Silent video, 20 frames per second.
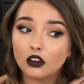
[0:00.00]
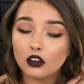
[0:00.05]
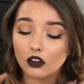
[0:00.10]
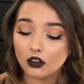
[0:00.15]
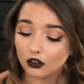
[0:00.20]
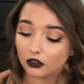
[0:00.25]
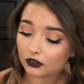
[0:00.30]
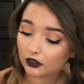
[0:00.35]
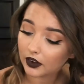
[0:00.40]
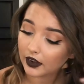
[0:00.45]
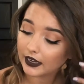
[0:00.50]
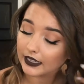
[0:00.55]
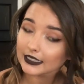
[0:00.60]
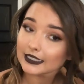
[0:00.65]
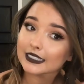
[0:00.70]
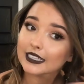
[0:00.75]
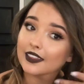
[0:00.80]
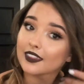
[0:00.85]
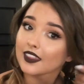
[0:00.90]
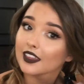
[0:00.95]
Alright,
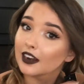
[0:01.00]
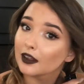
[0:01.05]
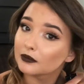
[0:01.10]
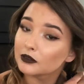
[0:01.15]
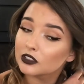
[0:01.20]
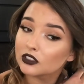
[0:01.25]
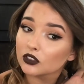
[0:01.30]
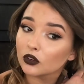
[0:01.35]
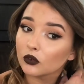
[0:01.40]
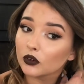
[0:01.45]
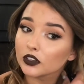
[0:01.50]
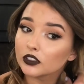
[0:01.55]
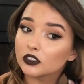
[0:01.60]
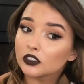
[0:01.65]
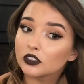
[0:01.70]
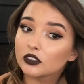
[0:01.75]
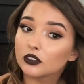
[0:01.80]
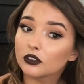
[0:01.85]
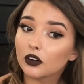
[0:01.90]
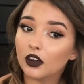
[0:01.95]
and then I'm just going
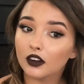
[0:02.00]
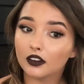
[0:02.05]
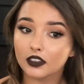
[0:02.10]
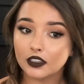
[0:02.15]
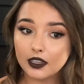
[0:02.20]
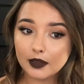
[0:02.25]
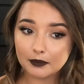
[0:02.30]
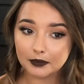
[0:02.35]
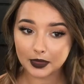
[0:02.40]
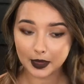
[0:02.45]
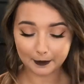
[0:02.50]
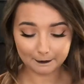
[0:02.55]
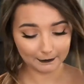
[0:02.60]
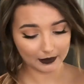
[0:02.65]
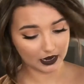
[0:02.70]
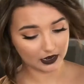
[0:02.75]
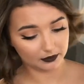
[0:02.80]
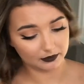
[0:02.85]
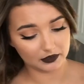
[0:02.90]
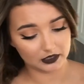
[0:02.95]
to unclip that
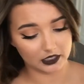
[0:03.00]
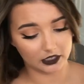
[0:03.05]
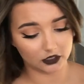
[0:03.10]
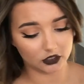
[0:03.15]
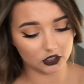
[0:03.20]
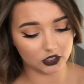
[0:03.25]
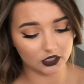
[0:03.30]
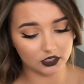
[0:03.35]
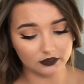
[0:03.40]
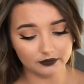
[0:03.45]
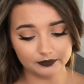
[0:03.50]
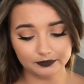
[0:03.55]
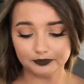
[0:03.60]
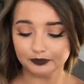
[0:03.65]
bottom section.